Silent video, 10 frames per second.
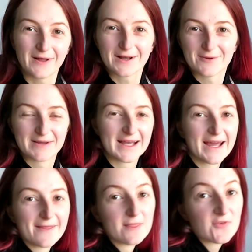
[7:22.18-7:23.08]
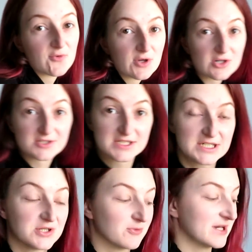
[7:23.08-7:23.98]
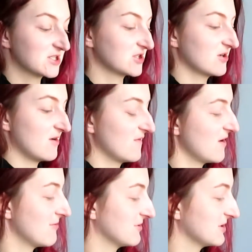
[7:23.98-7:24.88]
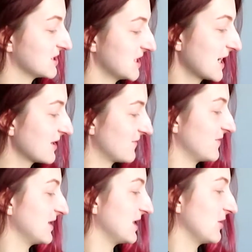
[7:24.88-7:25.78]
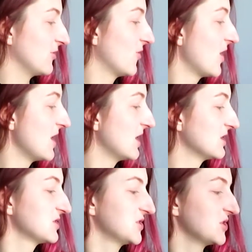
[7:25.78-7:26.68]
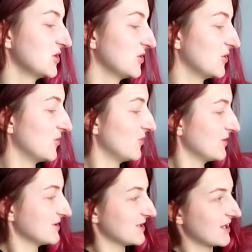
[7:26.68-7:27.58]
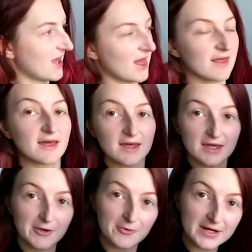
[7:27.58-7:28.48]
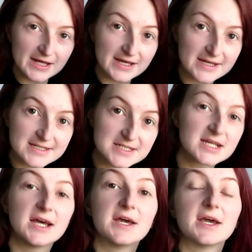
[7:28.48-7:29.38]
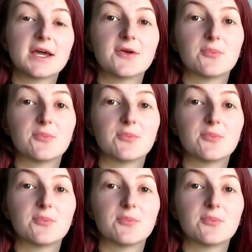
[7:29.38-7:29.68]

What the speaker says: welcome again to the continuation of our jacket video. So here it is. In